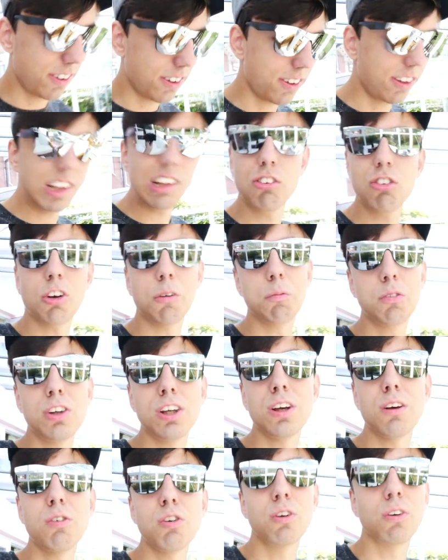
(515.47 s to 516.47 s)
it's up to
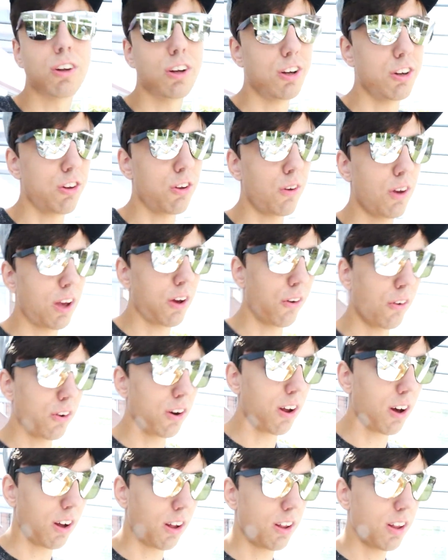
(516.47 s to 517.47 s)
you if you want to do it or
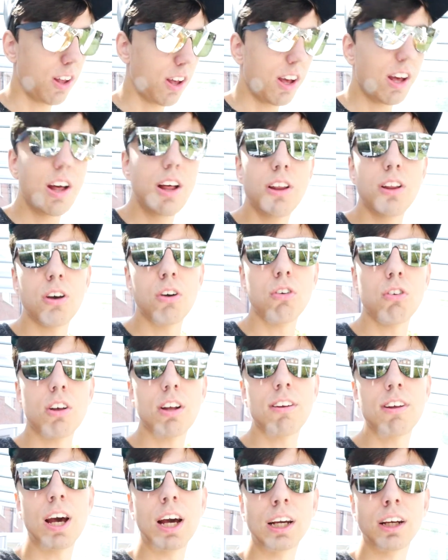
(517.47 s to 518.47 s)
not. Those are
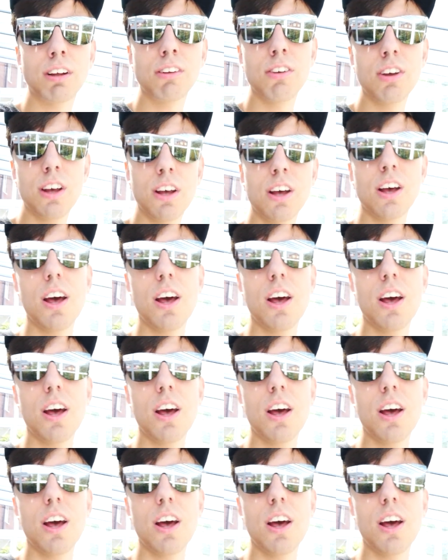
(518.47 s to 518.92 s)
tagged.